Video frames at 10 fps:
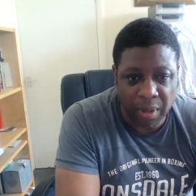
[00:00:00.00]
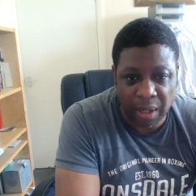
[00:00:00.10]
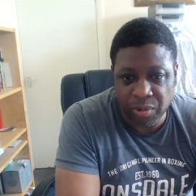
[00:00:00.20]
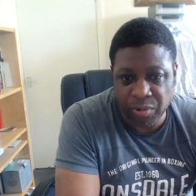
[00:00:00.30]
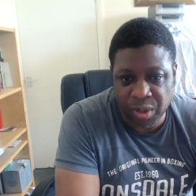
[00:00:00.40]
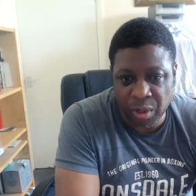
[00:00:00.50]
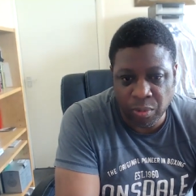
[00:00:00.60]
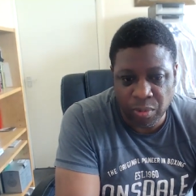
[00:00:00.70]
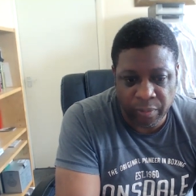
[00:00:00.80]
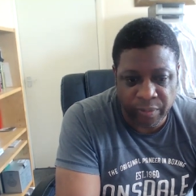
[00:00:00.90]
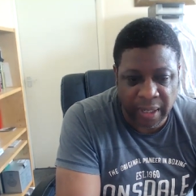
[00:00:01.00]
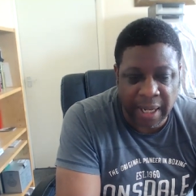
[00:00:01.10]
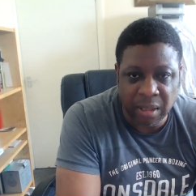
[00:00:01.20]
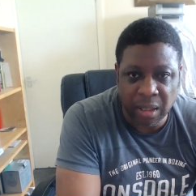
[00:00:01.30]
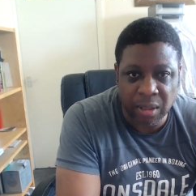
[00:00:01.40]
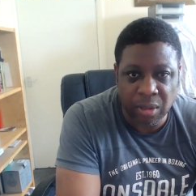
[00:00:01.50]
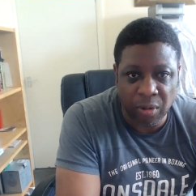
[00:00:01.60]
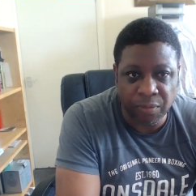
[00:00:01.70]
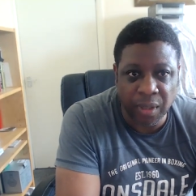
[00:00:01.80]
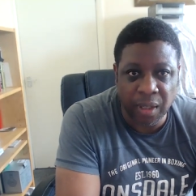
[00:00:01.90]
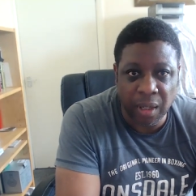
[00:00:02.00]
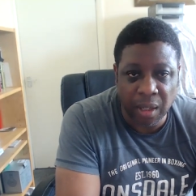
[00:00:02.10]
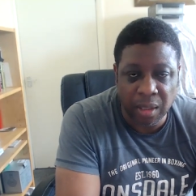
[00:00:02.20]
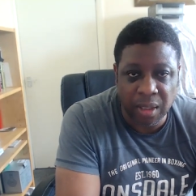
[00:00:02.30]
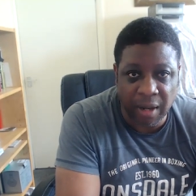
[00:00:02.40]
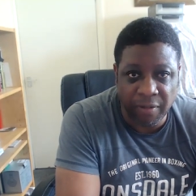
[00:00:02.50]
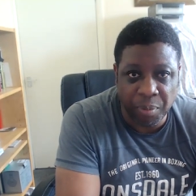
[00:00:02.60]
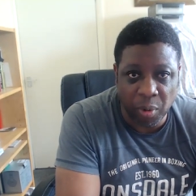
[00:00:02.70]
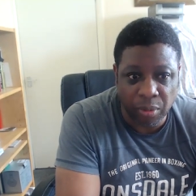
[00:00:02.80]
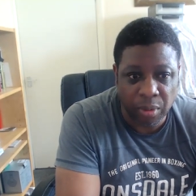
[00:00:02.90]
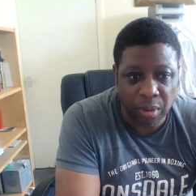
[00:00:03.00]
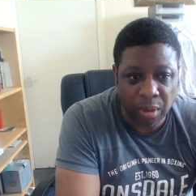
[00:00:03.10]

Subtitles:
as a result of the catalyst of the Southport